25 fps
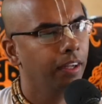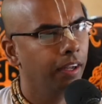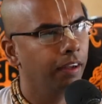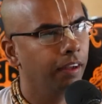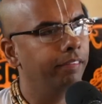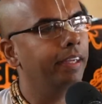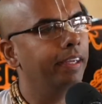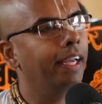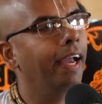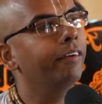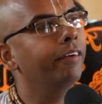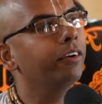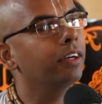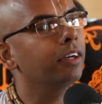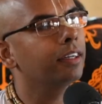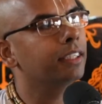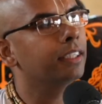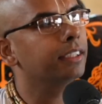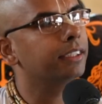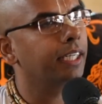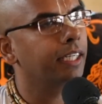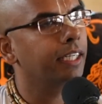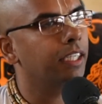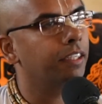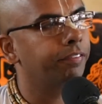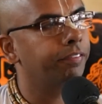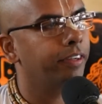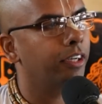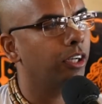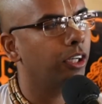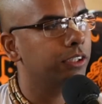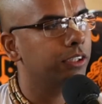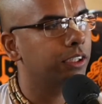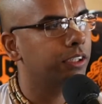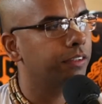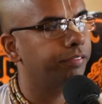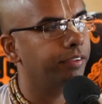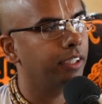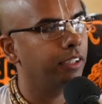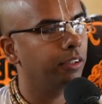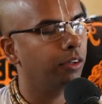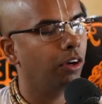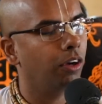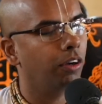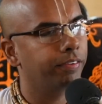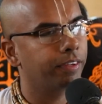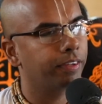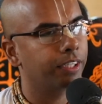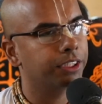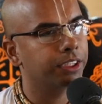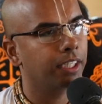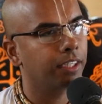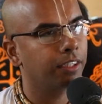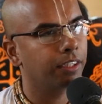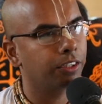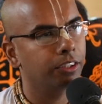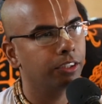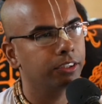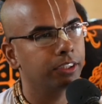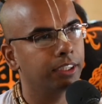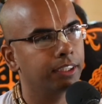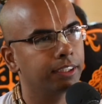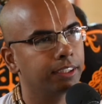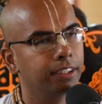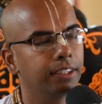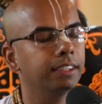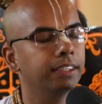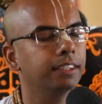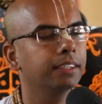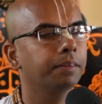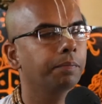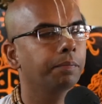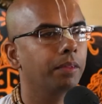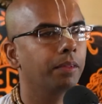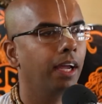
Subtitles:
we have to understand the philosophy of Krishna consciousness,